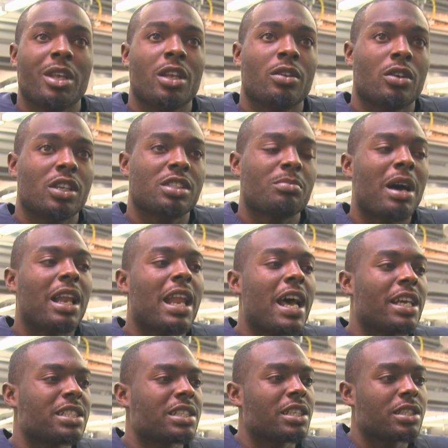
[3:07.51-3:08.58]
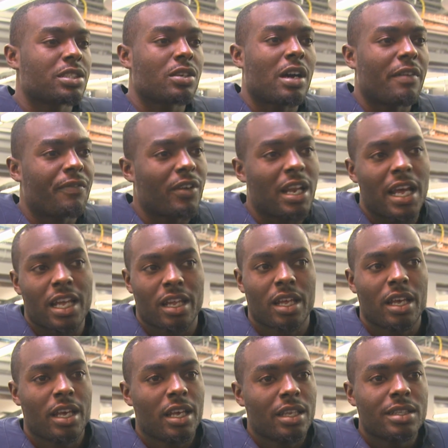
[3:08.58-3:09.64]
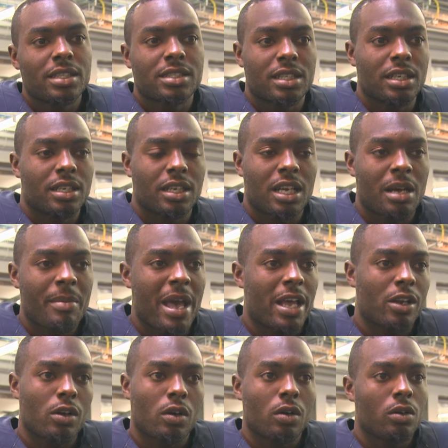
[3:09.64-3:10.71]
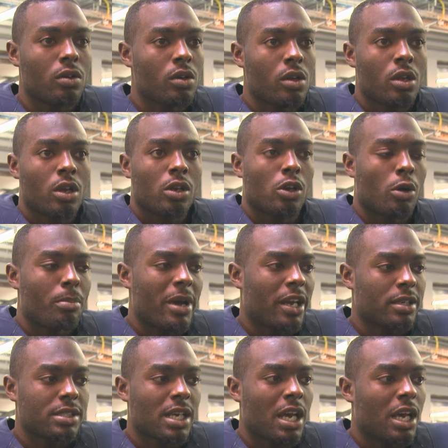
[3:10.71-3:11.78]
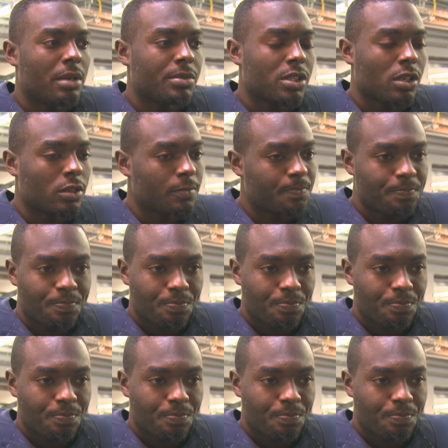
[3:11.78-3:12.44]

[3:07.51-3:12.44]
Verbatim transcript: You know, this is my last year, so I feel like this couldn't come at no no better time. So,